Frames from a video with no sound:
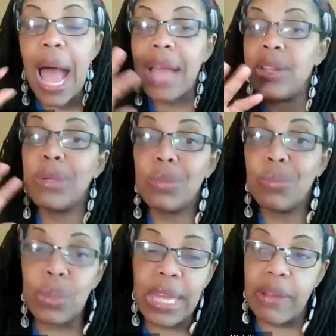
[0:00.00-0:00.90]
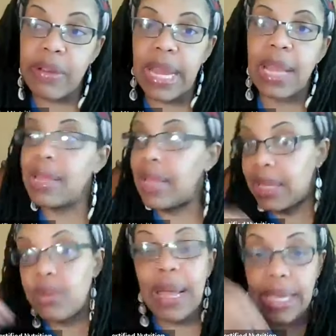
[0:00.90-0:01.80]
I do a smoothie every day, and
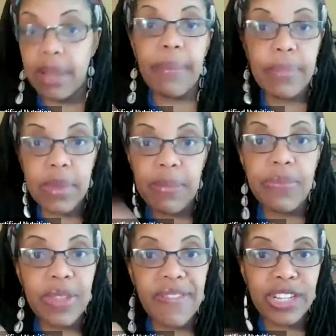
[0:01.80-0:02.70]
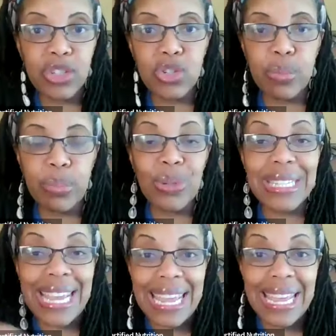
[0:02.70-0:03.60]
that's why I get the
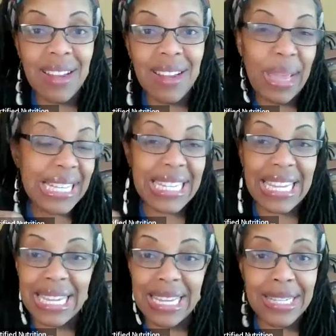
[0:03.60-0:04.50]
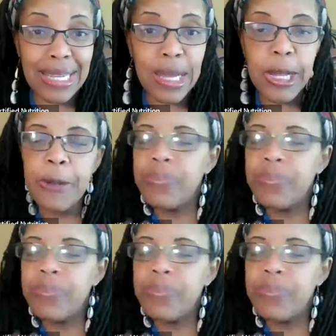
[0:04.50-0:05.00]
vegetables in. It makes it easy.